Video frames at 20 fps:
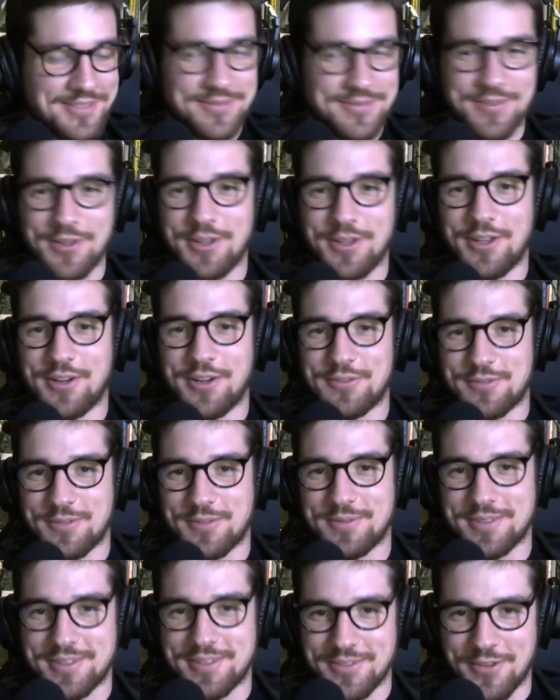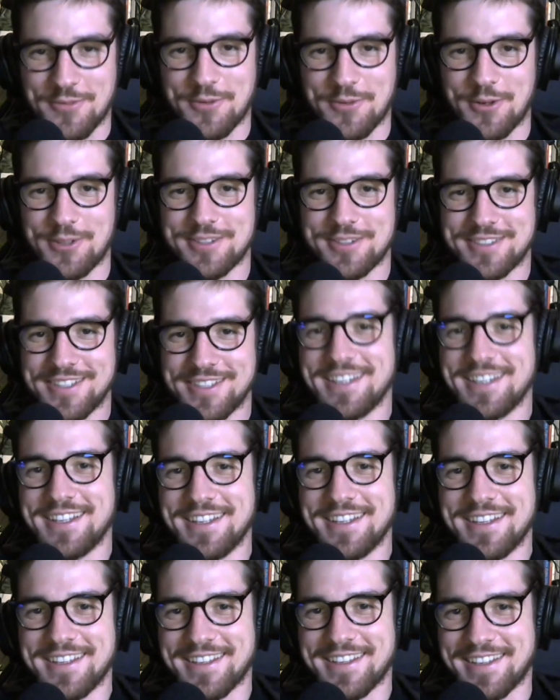fall off from cold.
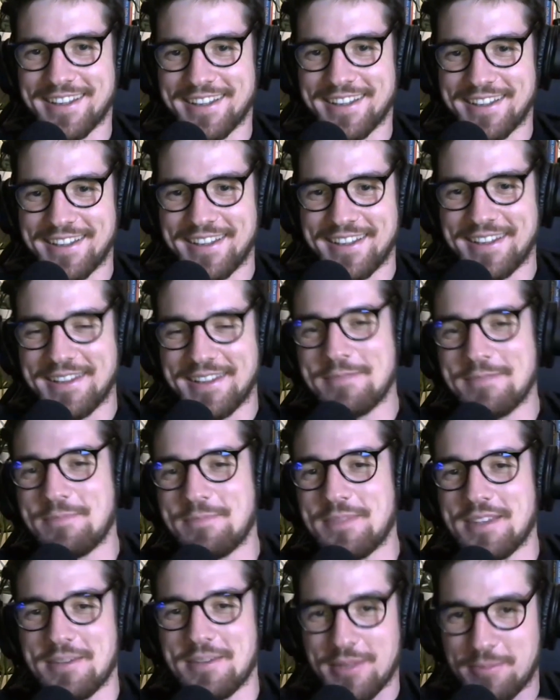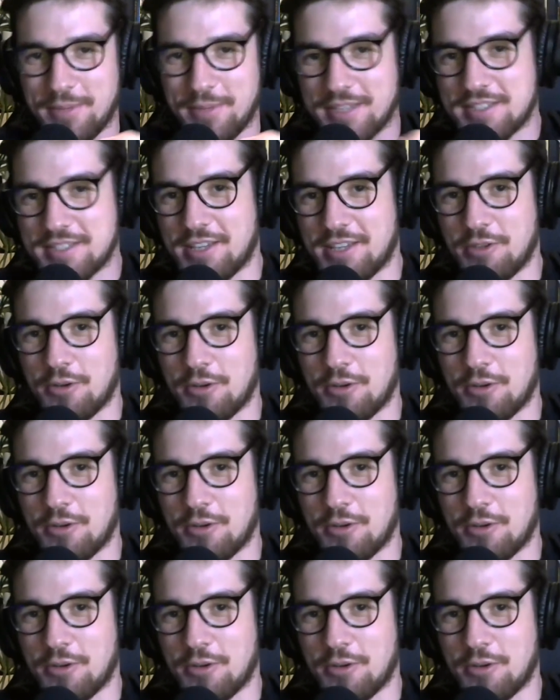Yeah. But basically,